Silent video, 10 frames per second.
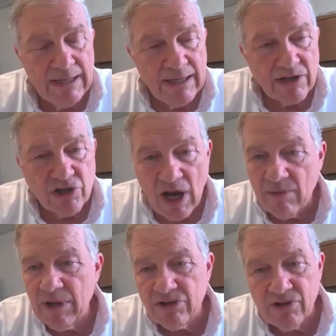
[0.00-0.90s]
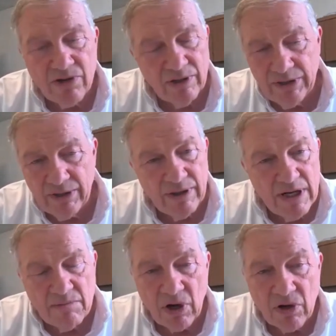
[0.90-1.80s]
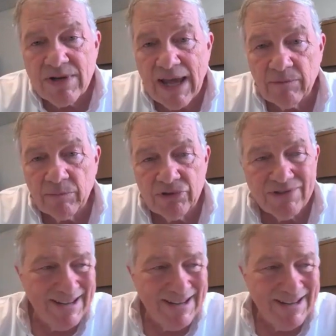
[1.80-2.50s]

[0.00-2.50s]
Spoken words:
As John mentioned earlier, most edibles